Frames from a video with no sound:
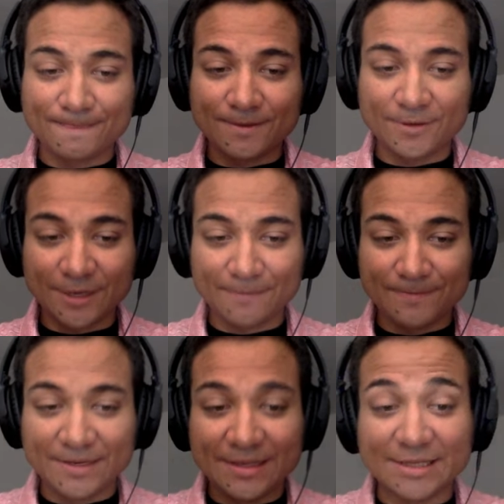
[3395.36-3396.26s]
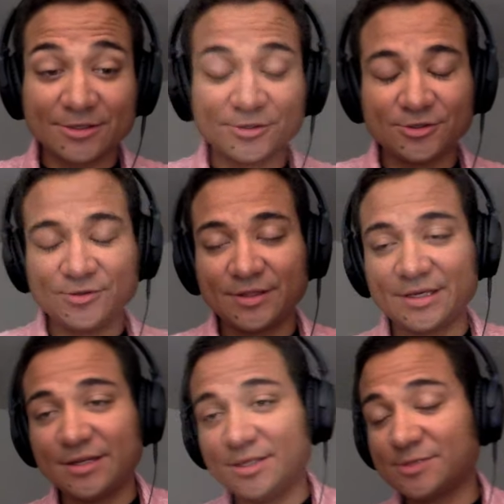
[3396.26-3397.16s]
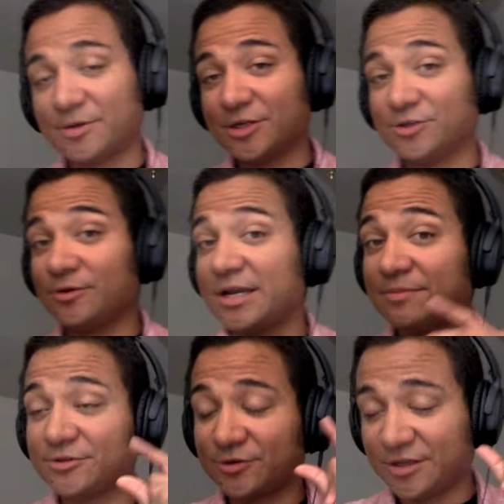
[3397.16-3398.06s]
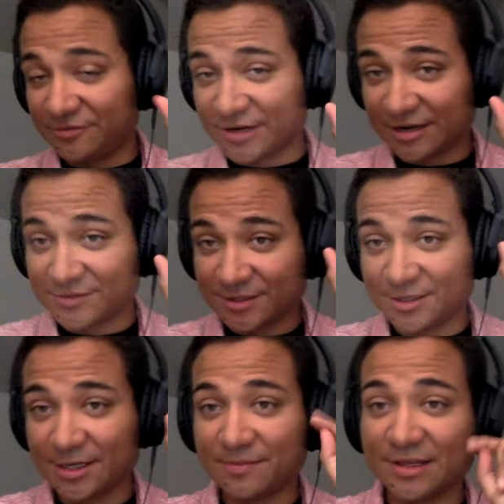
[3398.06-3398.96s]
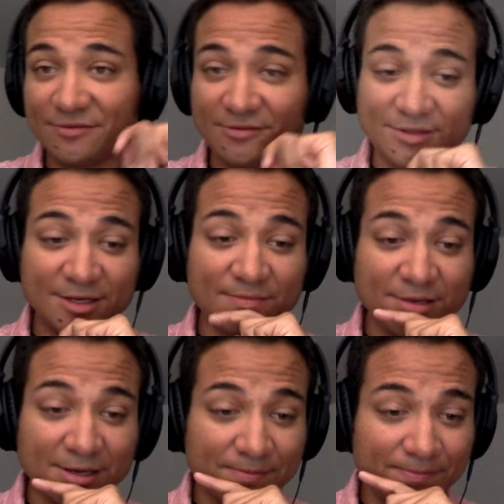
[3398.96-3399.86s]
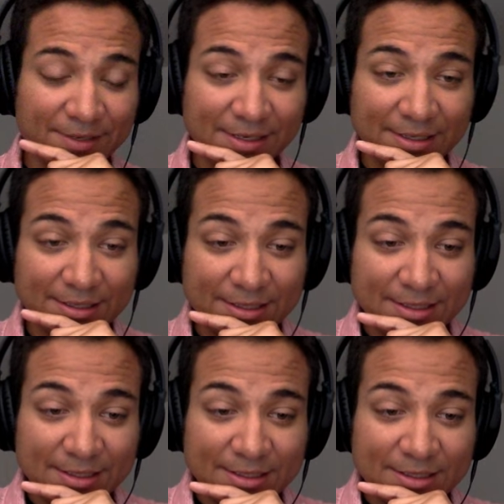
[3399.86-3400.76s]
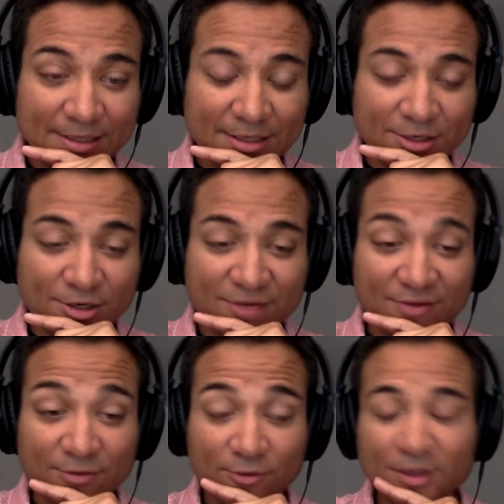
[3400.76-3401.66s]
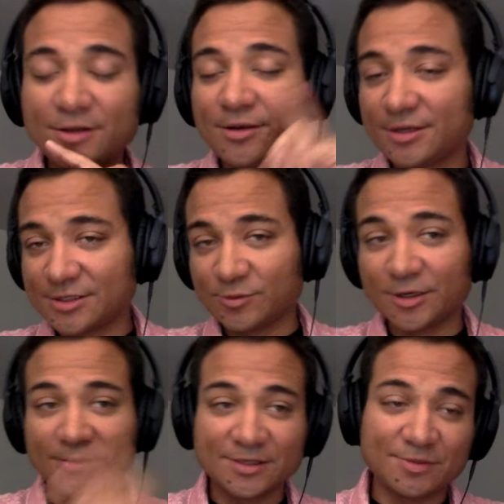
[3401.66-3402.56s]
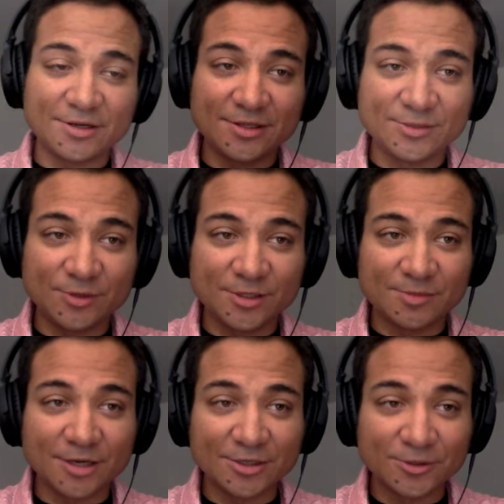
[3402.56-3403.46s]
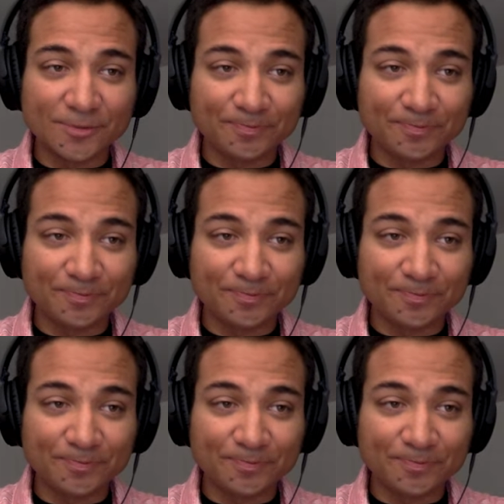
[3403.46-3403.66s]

Okay, that's also due at the end of this module, April 25, Sunday, by 11:59 p.m. Current event 1 as well, that's part of this week's module.